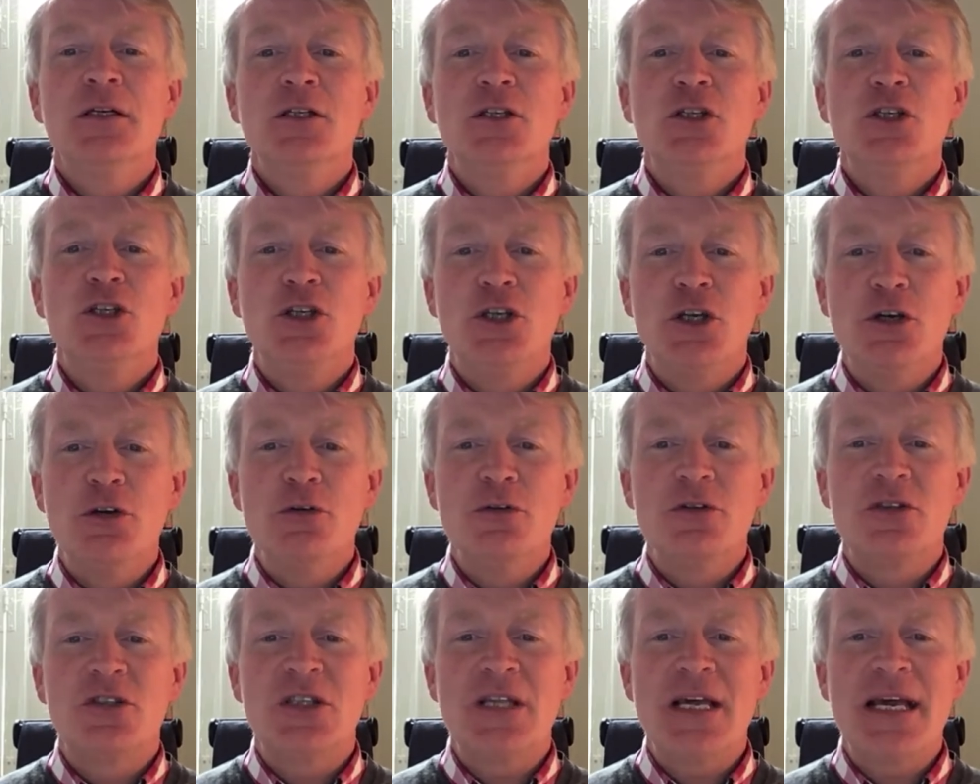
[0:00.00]

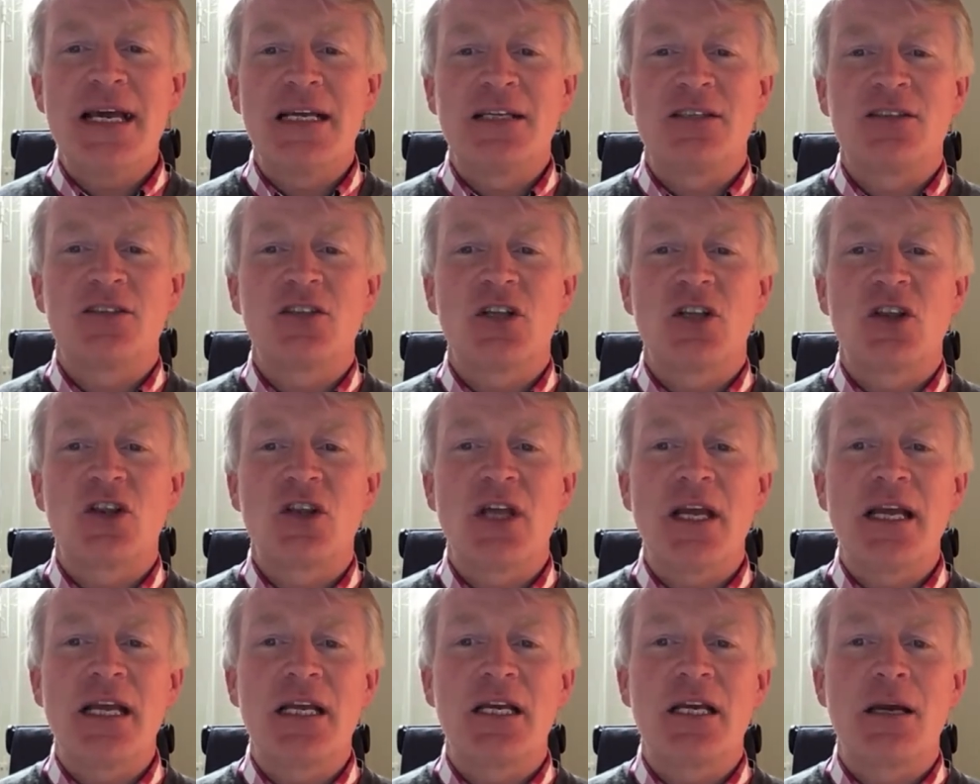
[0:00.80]
Use this to
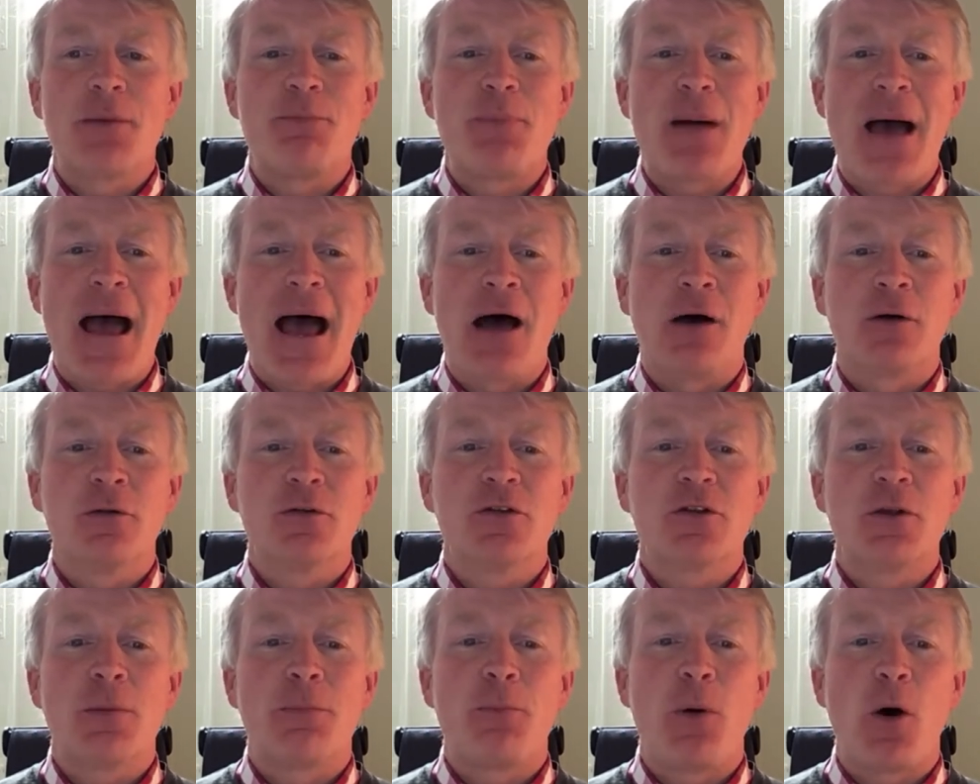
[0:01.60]
think
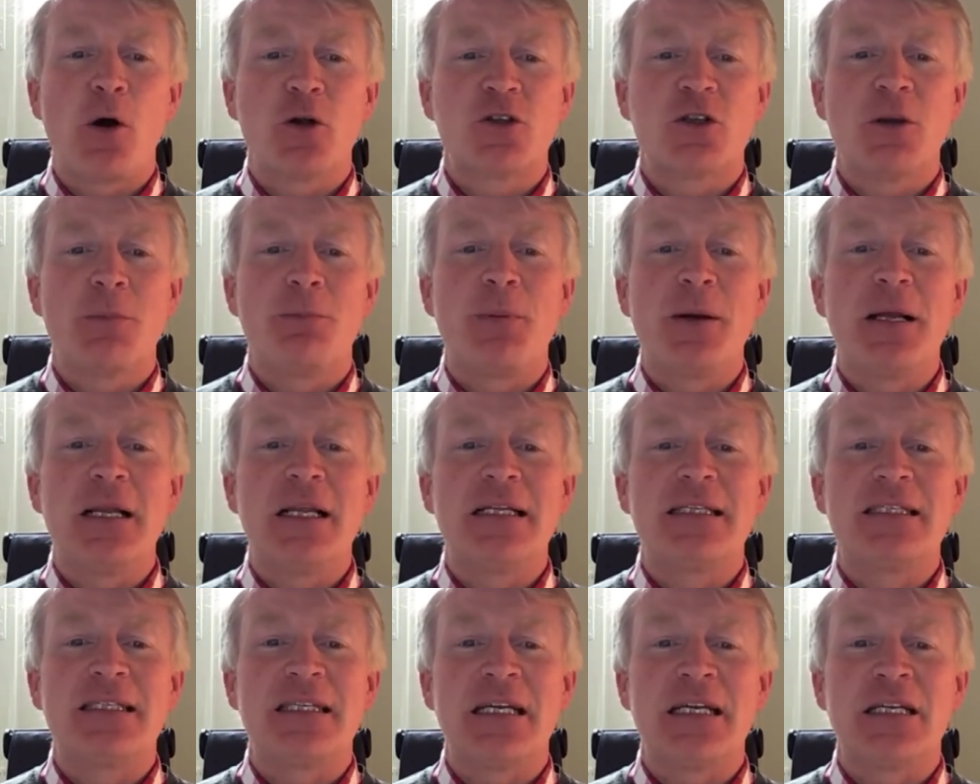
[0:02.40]
about the
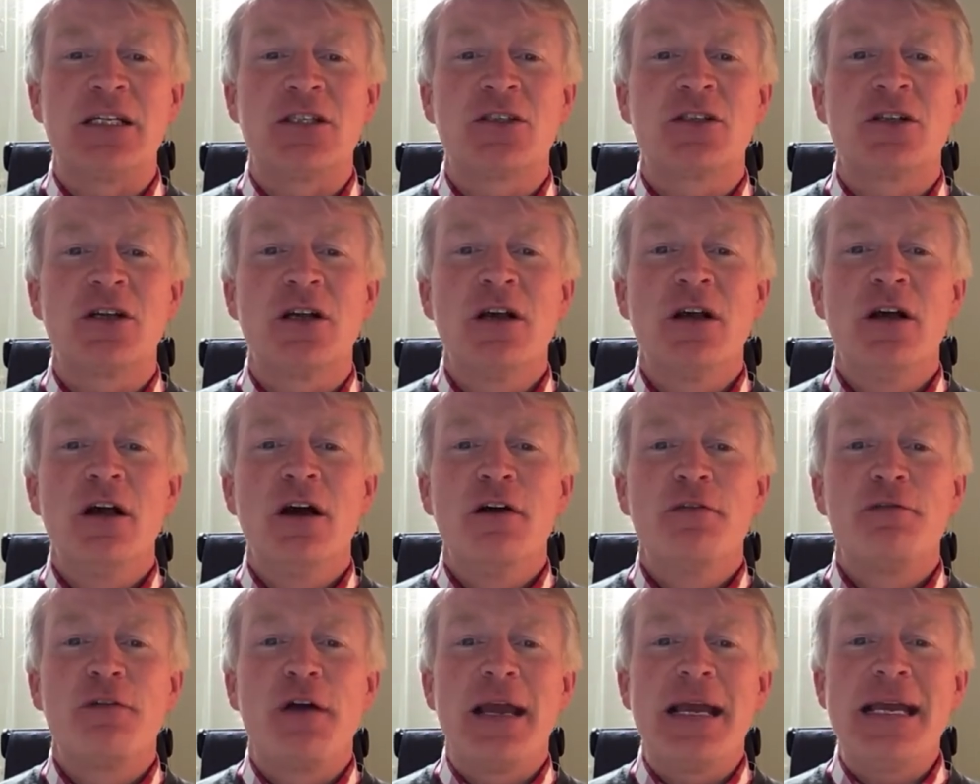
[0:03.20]
possibilities
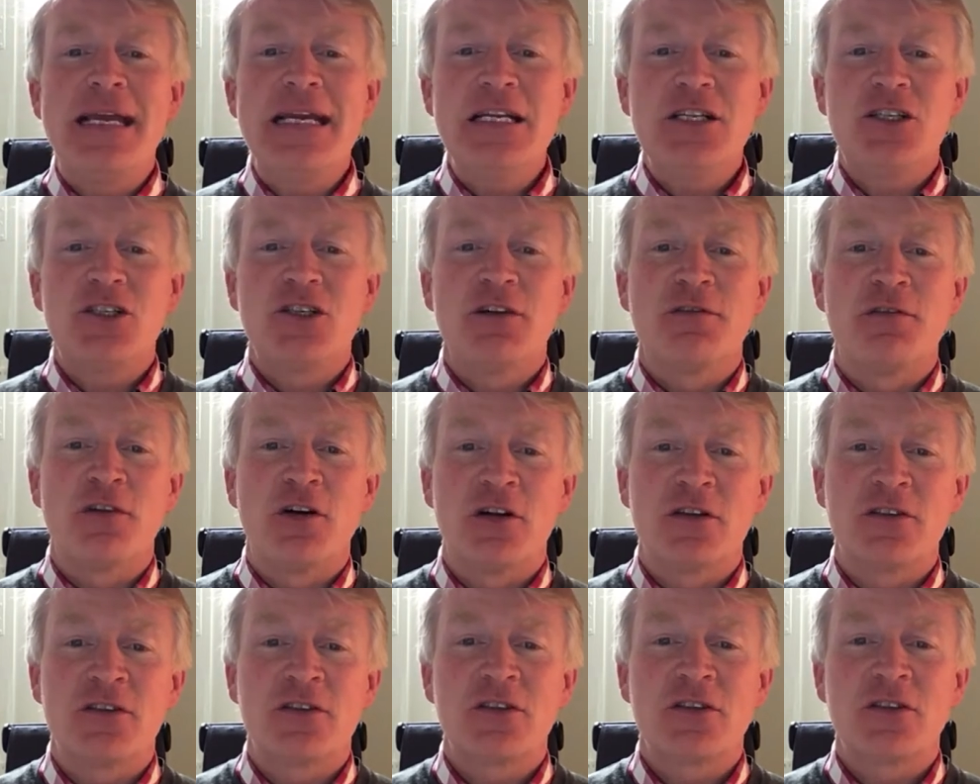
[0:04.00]
for each of
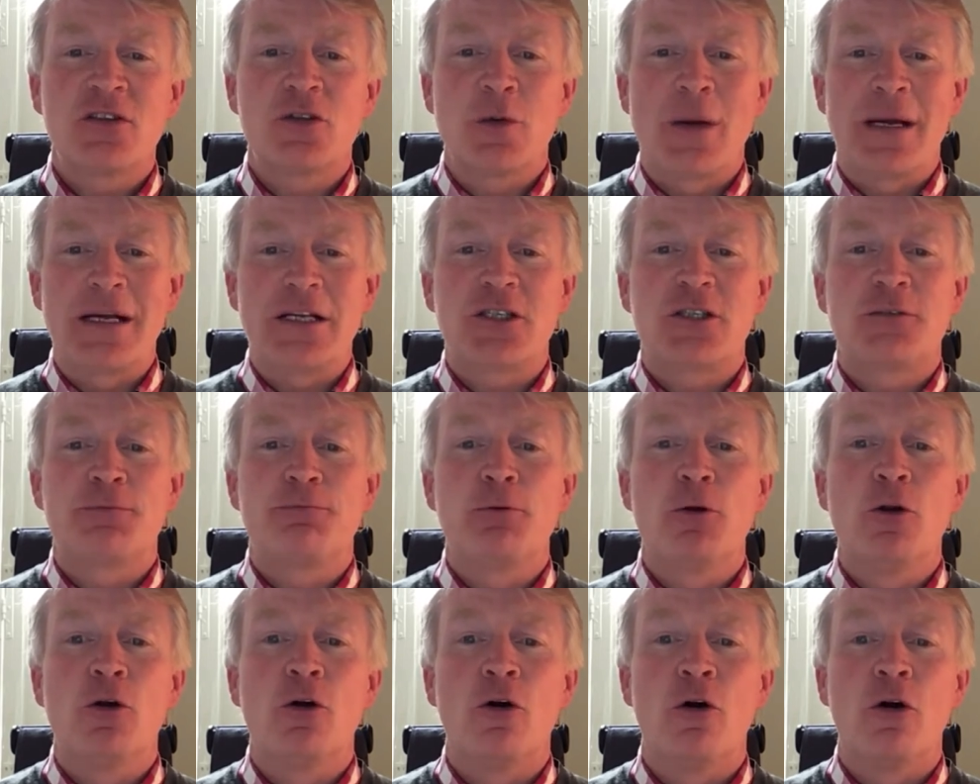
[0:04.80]
us to
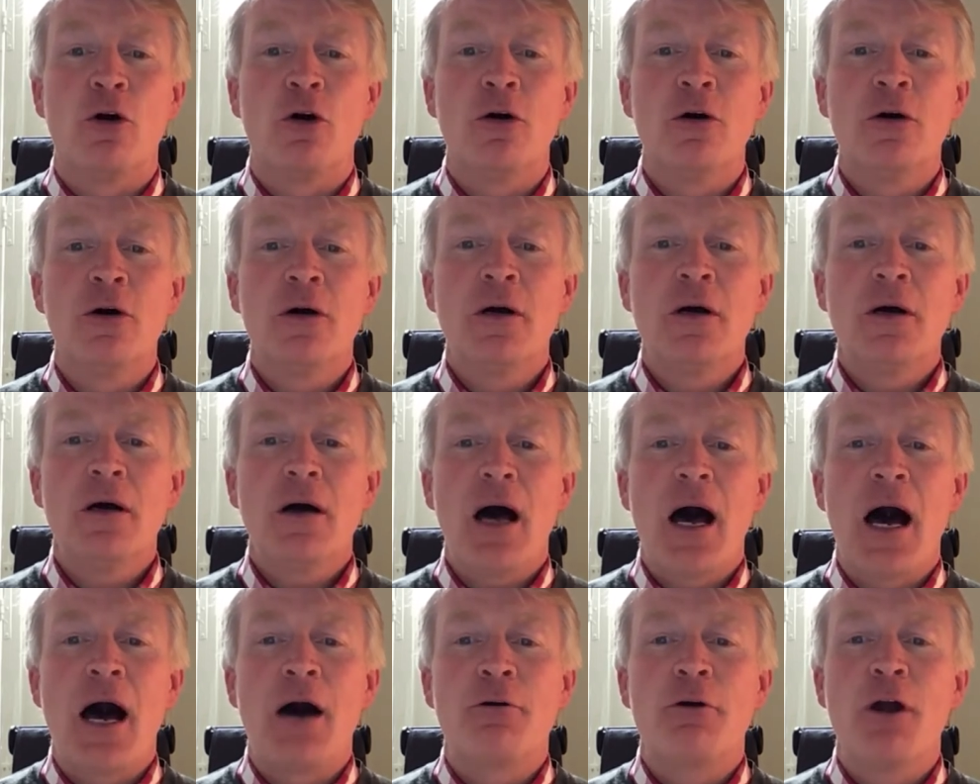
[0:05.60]
explore
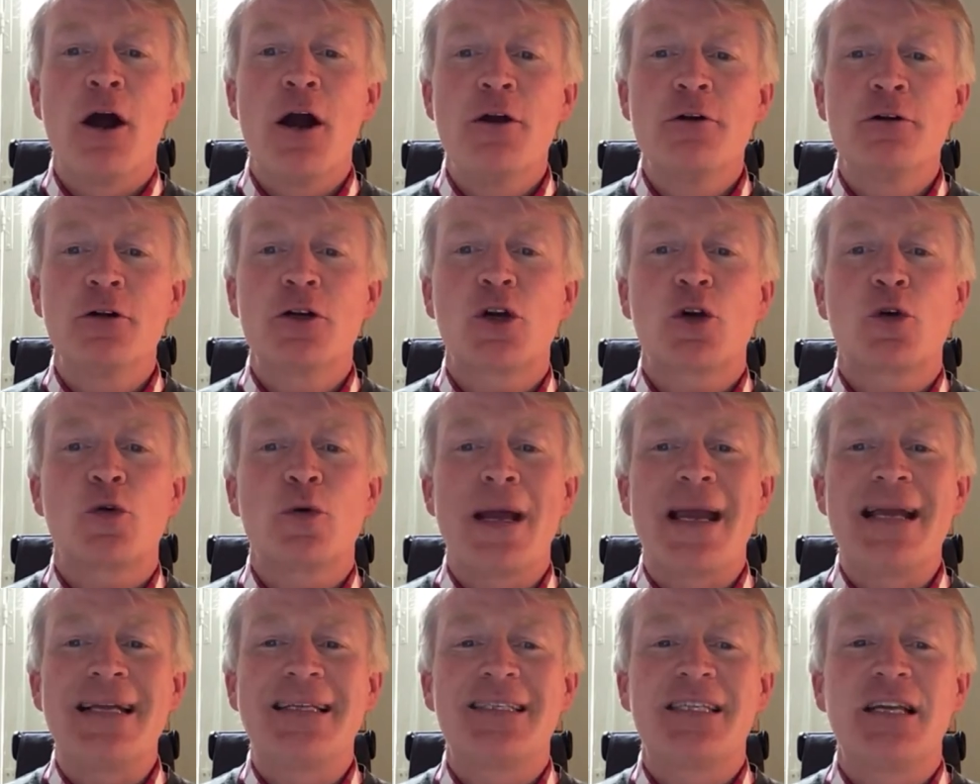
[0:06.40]
our own
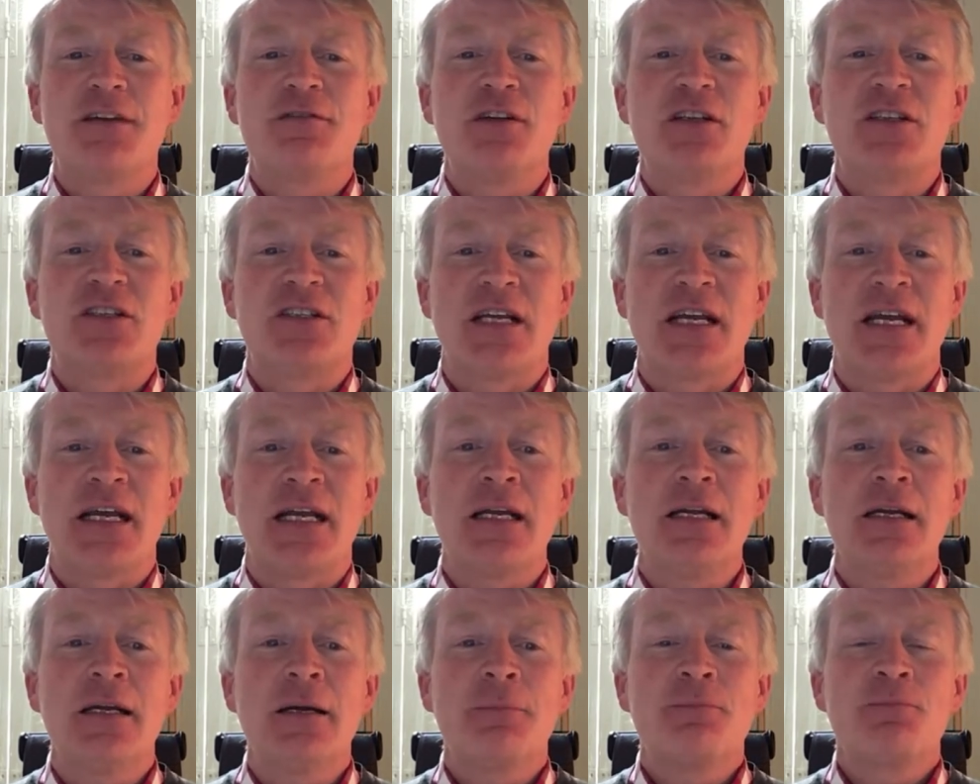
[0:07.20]

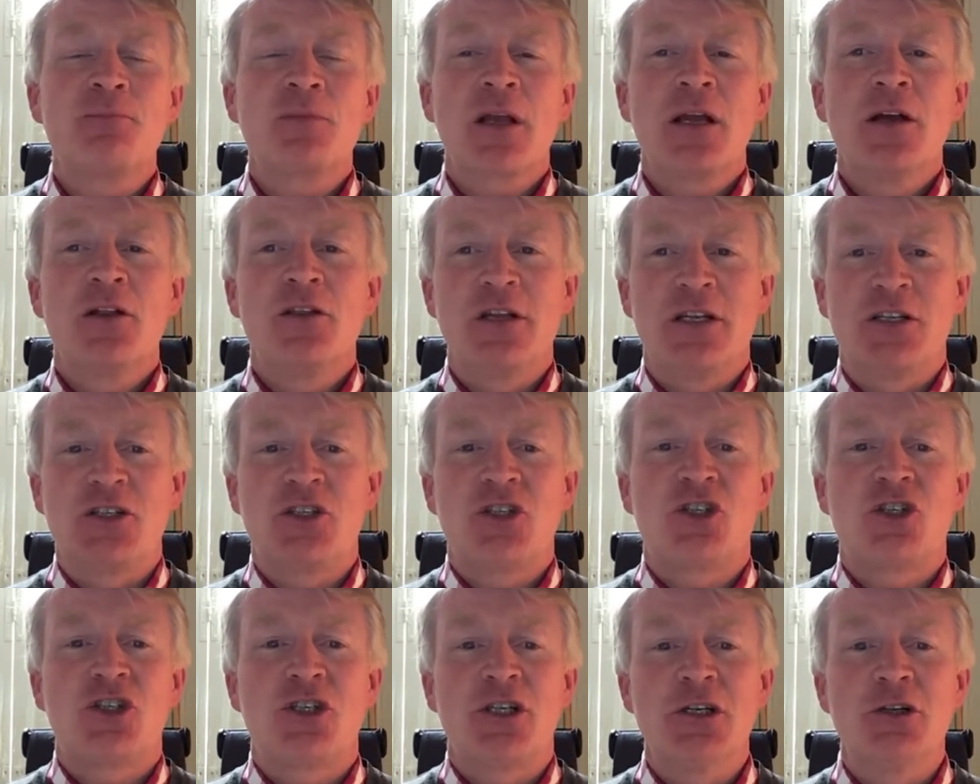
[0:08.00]
creativity this
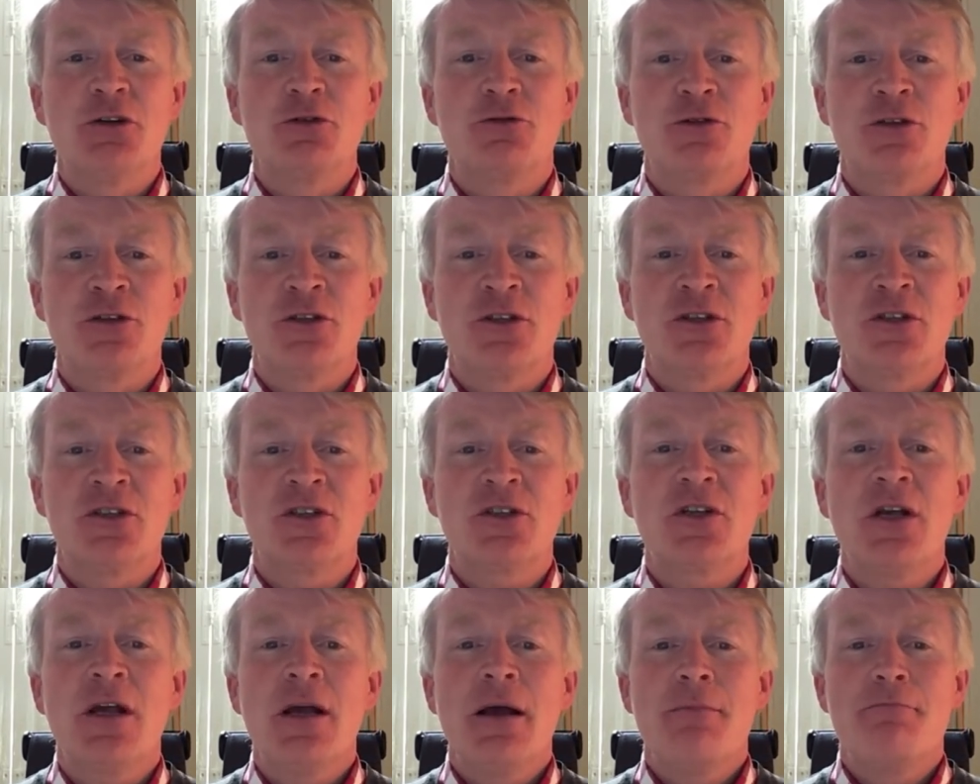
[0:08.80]

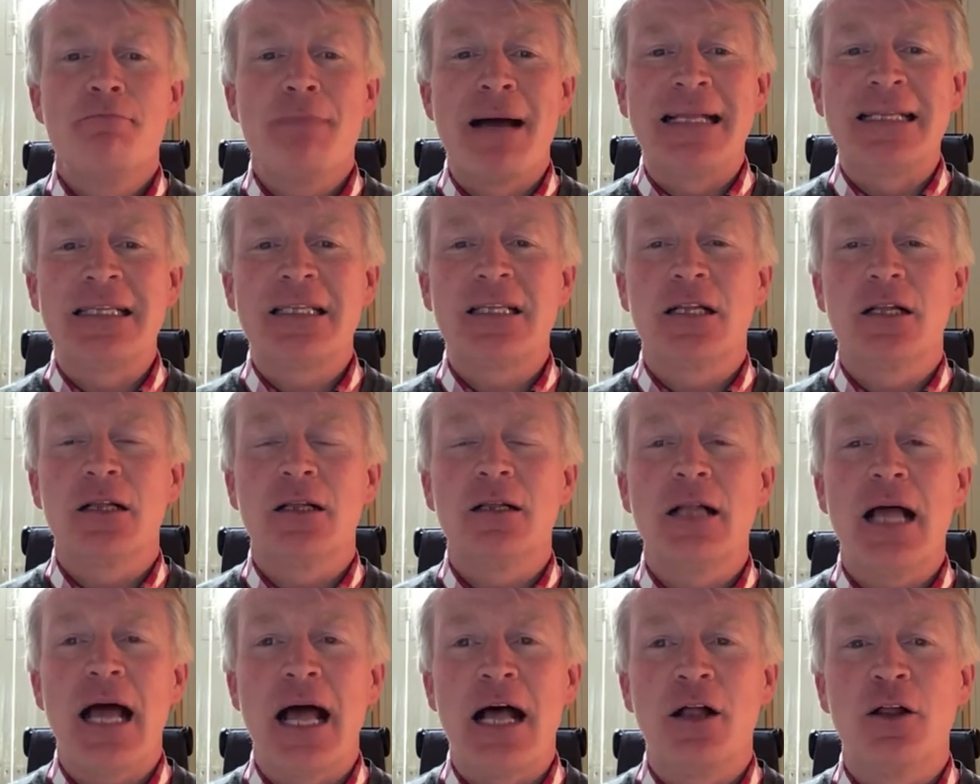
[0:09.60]
Children's
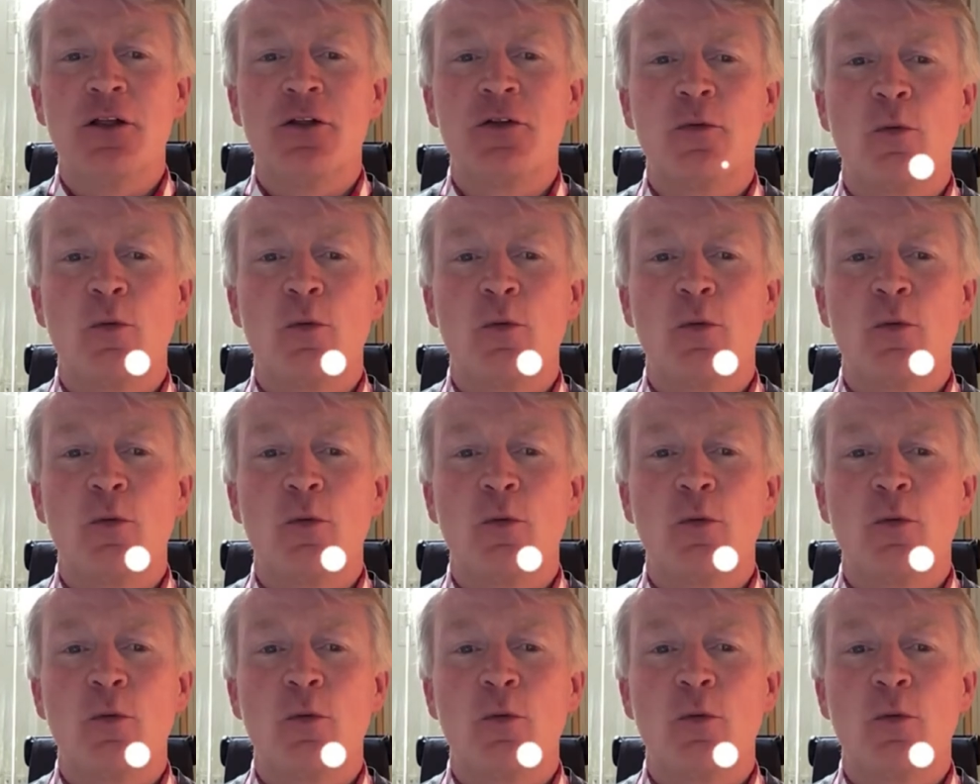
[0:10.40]
Mental Health